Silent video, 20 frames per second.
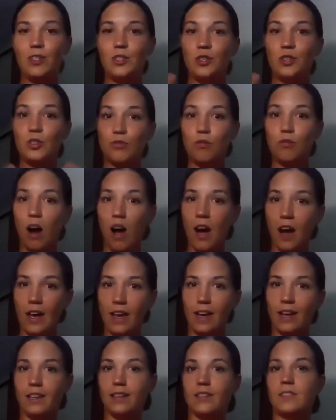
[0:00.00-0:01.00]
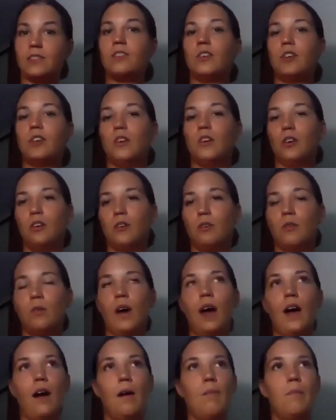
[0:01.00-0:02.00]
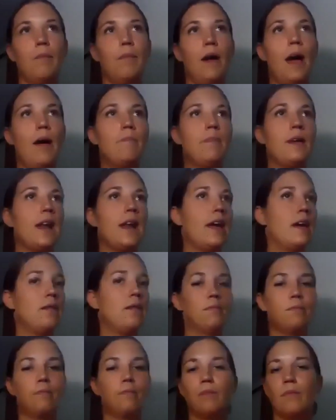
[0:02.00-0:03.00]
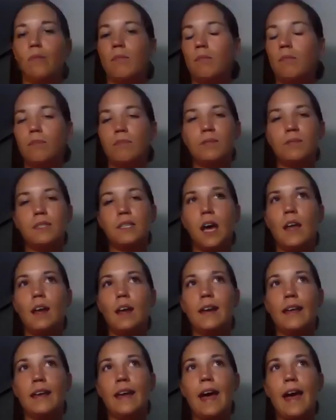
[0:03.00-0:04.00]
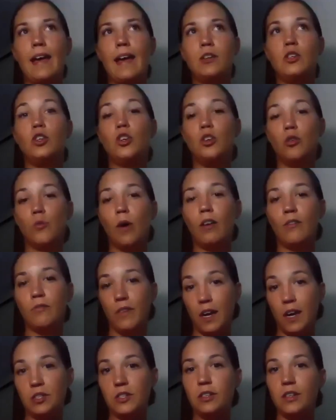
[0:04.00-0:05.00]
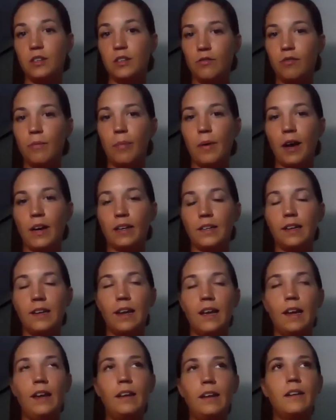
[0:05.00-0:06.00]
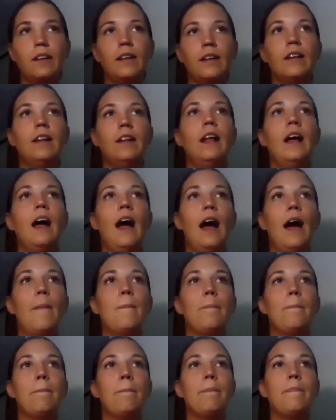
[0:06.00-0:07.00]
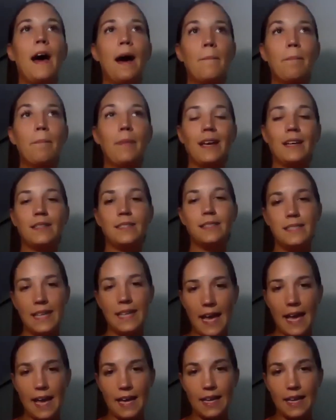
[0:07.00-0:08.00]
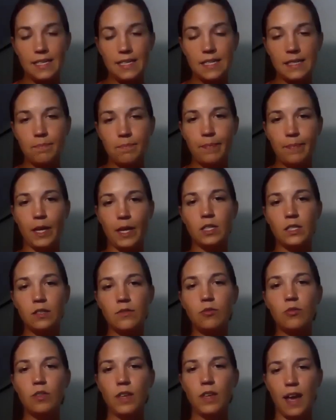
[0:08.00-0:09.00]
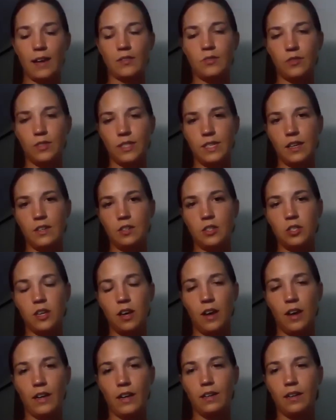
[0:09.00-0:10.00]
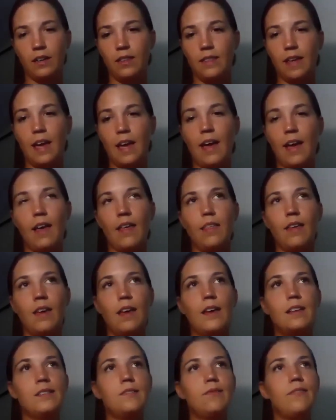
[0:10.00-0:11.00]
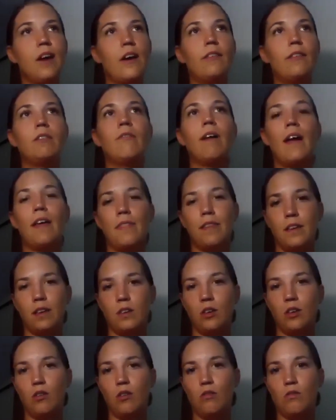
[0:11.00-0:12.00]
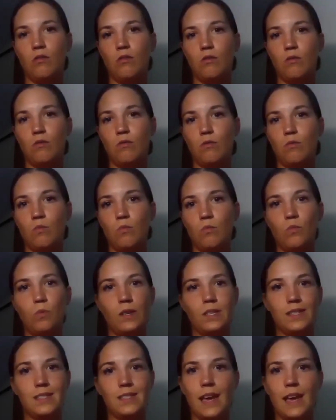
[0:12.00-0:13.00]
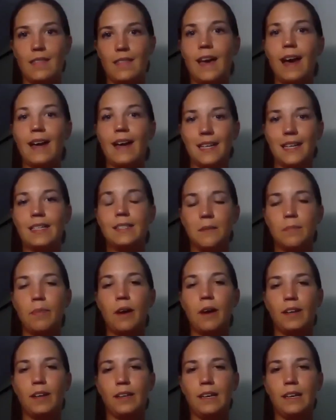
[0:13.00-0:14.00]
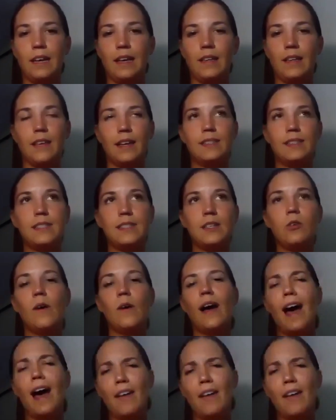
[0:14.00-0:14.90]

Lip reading: trying to emulate certainly a new world version of the Burgundy. That being said, because of all the extra sunshine, it's very rare that you would say that is a Burgundy. They still